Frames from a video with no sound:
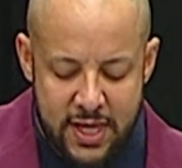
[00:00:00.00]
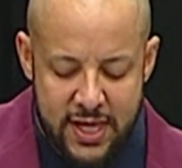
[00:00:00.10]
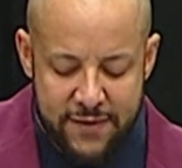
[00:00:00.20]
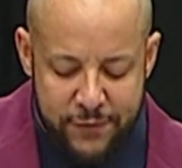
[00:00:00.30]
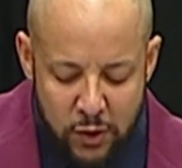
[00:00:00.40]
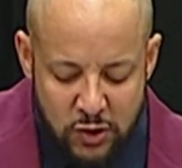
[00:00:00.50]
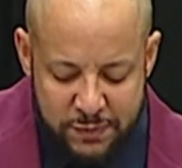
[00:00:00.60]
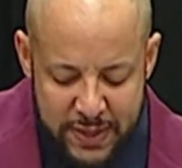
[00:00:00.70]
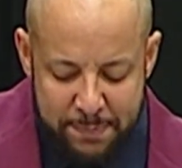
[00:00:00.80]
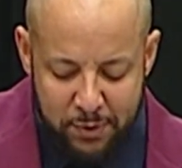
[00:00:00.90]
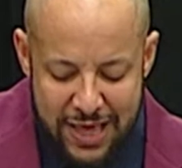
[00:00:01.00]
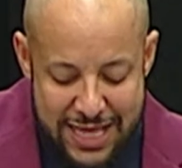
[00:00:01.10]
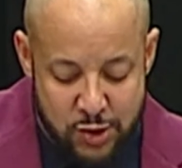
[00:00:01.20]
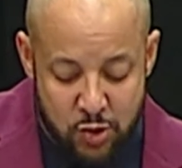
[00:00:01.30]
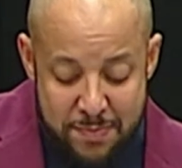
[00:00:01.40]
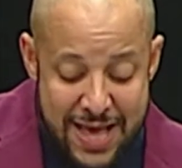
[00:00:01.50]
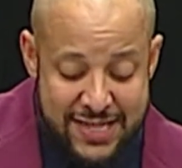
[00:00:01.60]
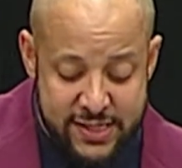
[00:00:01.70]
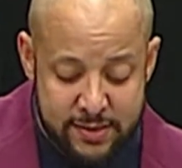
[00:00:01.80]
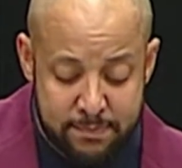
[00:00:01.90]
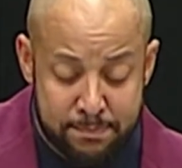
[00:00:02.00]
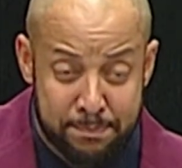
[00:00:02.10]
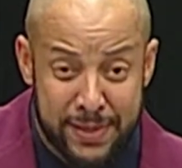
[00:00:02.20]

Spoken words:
If those people had to imagine